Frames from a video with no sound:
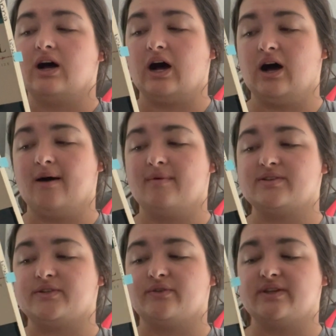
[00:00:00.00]

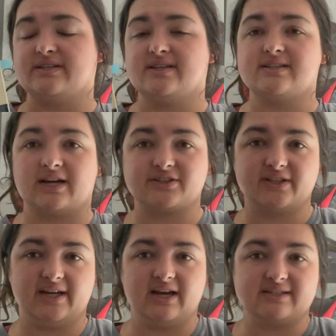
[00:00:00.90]
So this is
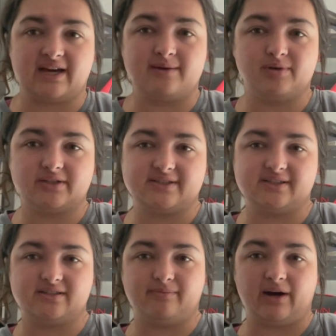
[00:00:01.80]
actually a sad book. This
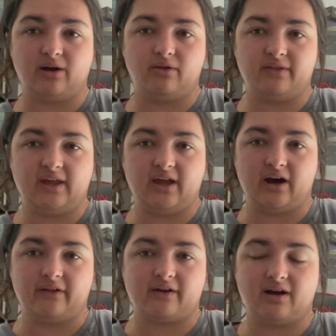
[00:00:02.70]
is about the
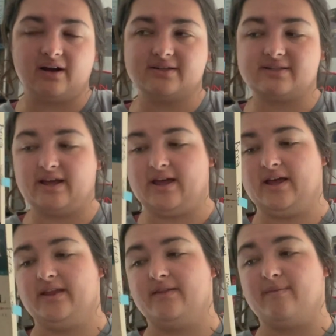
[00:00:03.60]
Holocaust,
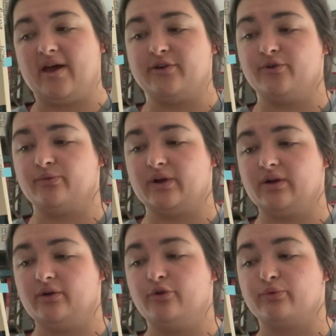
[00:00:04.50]
and the man
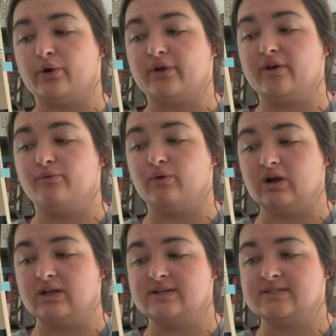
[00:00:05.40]
who wrote it
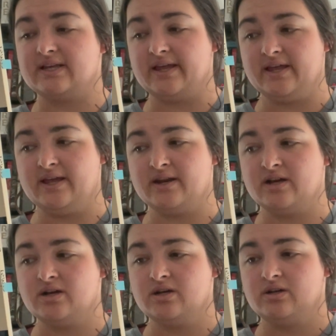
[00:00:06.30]
was
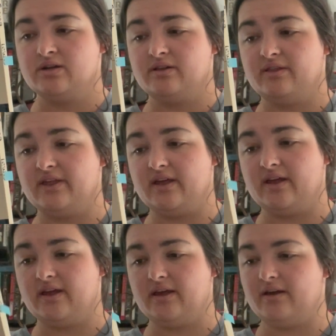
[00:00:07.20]
in
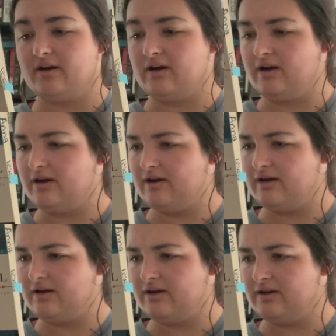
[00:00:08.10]
he
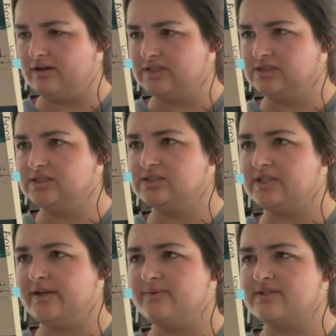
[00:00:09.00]

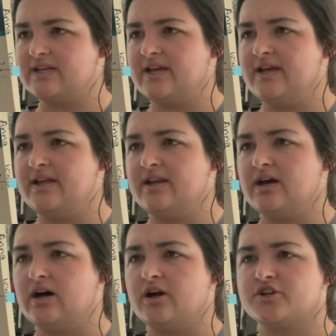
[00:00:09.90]
was
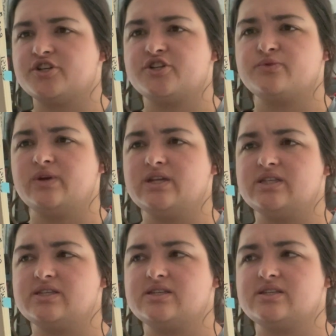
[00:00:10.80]
in
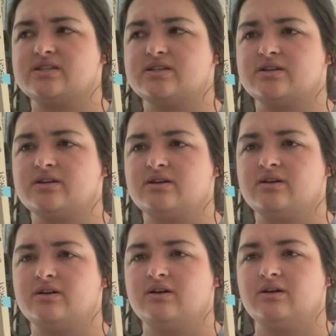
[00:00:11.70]
Auschwitz,
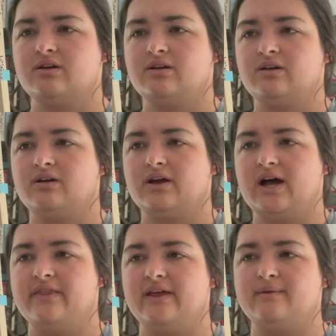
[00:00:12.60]

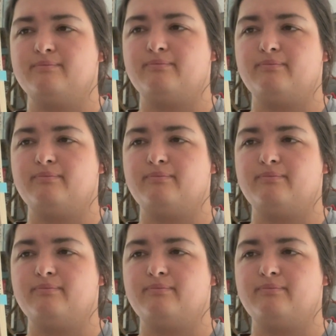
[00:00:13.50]
and then